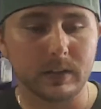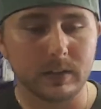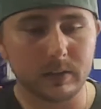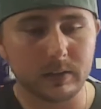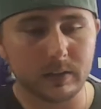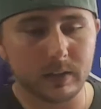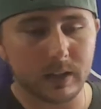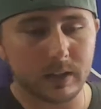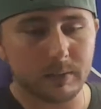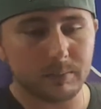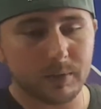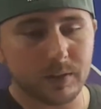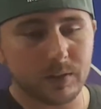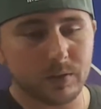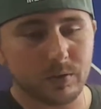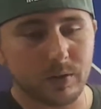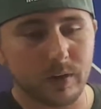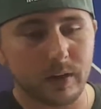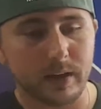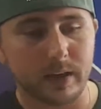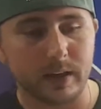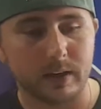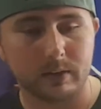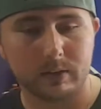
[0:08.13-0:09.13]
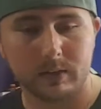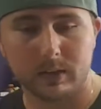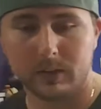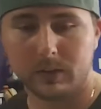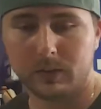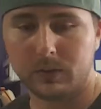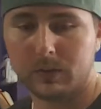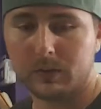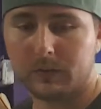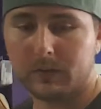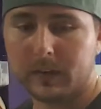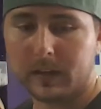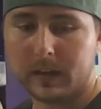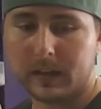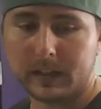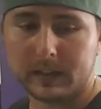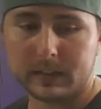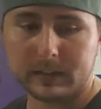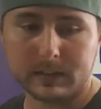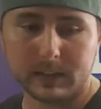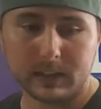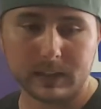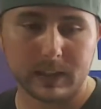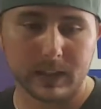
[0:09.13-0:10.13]
They're letting me try out a new
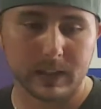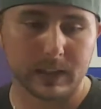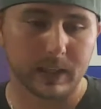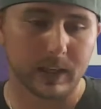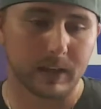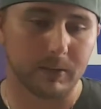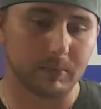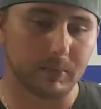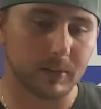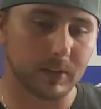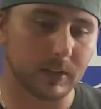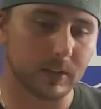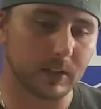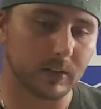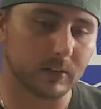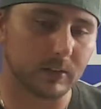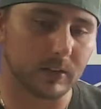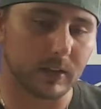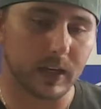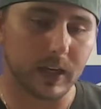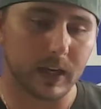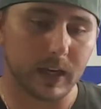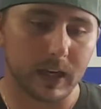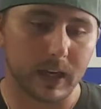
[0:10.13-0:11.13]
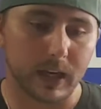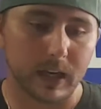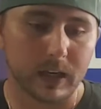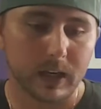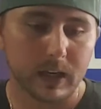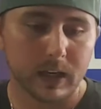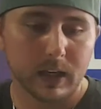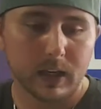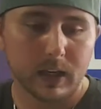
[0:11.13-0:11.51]
device that they gave me the other day